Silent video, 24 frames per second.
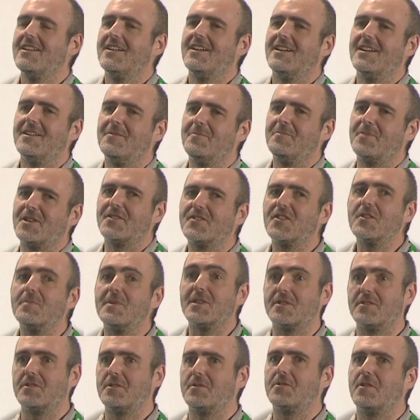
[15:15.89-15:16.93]
Uh, but
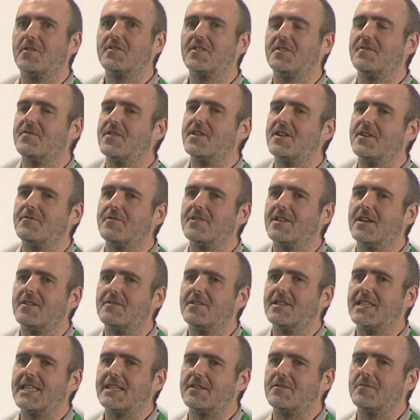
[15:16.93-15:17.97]
assuming that you have got it via a remote
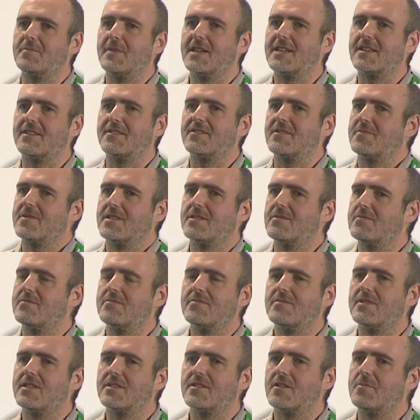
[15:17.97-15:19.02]
mechanism,
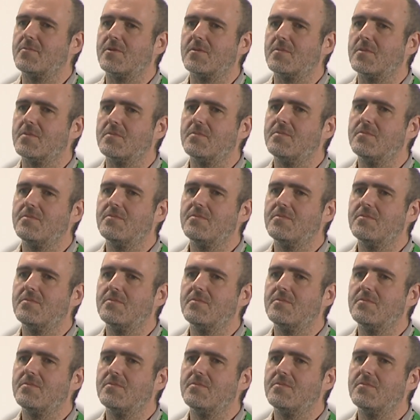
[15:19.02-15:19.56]
there's no problem.